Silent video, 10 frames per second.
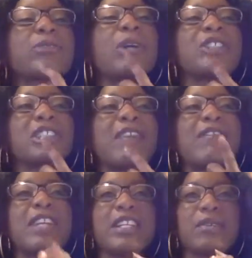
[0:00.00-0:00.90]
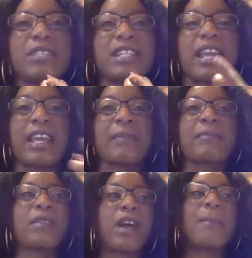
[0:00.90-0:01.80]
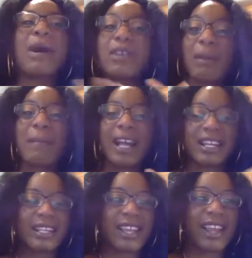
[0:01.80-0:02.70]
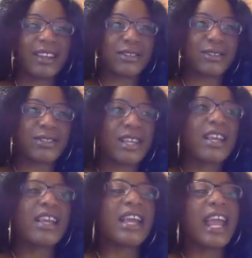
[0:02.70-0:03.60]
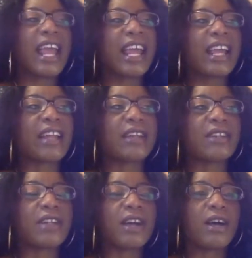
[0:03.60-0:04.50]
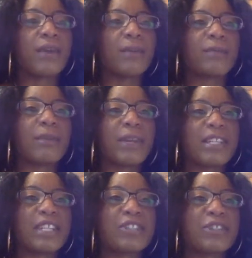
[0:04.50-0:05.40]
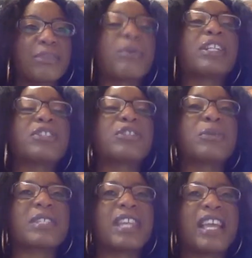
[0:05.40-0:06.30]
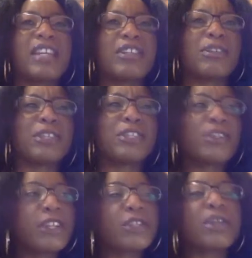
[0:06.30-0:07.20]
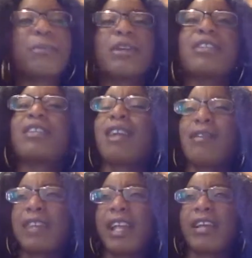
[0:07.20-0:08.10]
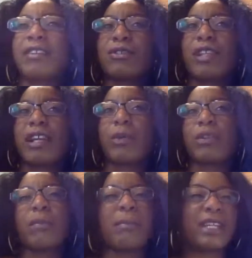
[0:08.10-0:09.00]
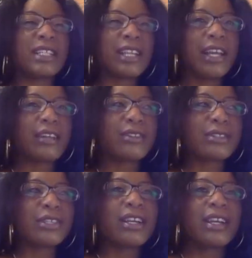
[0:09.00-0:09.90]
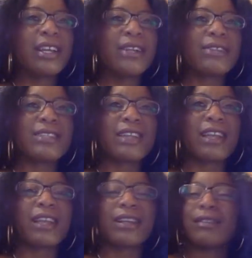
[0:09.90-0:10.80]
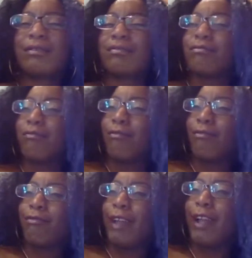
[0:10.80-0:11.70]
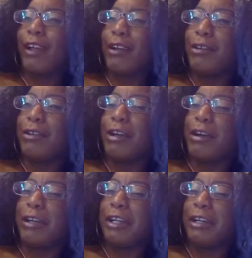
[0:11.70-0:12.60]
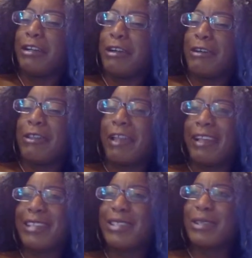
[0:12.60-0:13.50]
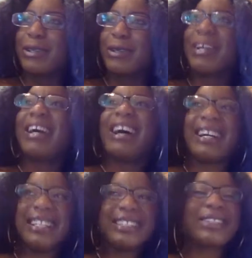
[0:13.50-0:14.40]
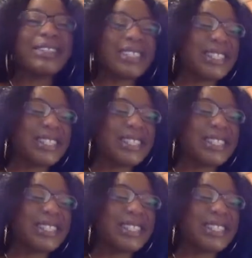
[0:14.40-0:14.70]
I was watching a video today about combining candles, and the practitioner was saying, did you know that you can burn a love candle, like with a money candle? And I was like, hell no, I didn't know that. So I need to go get